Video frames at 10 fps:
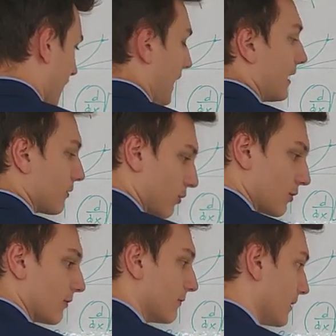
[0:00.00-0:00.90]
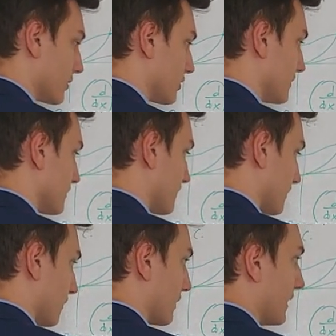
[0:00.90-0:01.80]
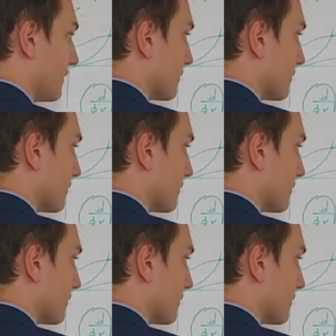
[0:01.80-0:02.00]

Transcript: higher order functions, okay?